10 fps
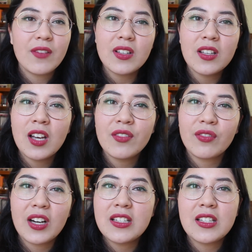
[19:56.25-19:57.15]
everything
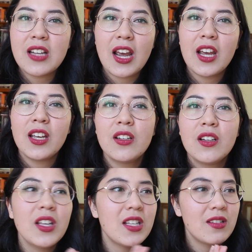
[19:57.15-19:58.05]
I've read today
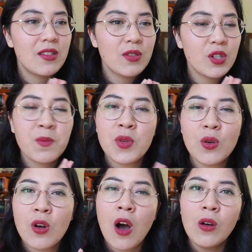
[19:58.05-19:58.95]
is just
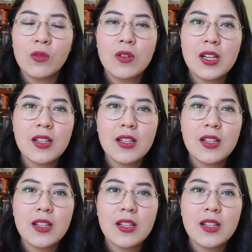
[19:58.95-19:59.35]
pure gold.